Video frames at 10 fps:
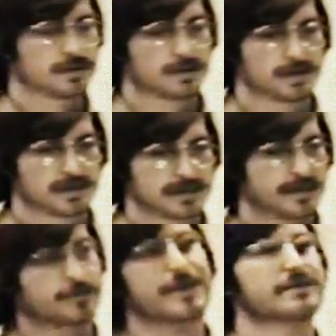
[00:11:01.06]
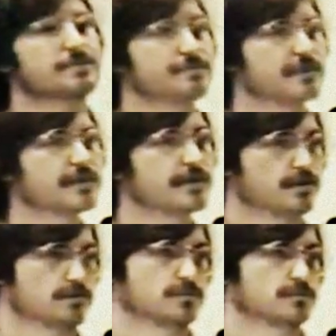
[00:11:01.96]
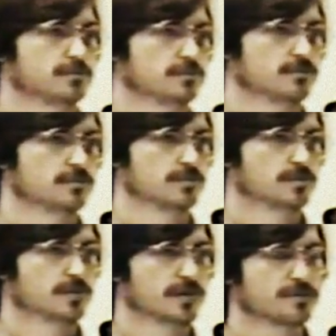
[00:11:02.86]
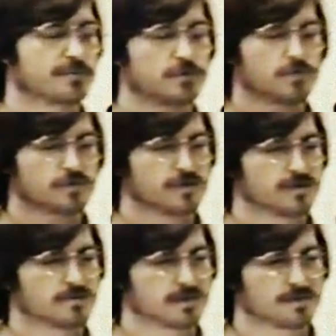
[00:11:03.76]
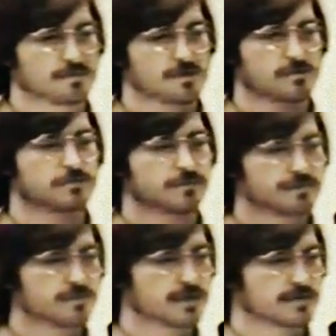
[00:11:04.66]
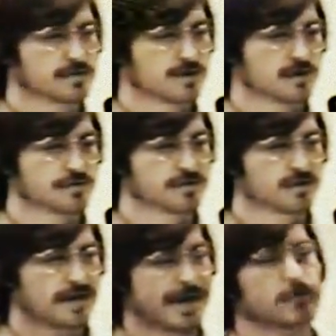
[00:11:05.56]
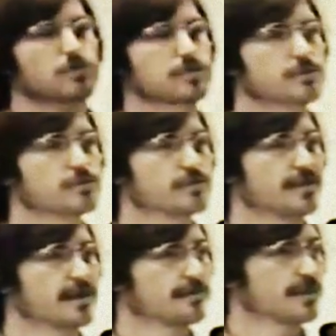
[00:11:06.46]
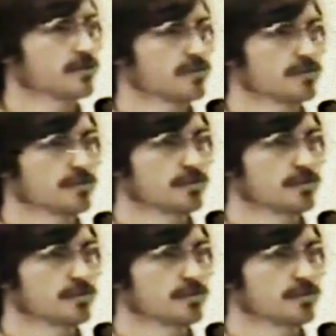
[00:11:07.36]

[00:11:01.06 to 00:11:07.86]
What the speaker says: interactive video, a computer system that can be sold for a few $1,000s that can actually do some animation,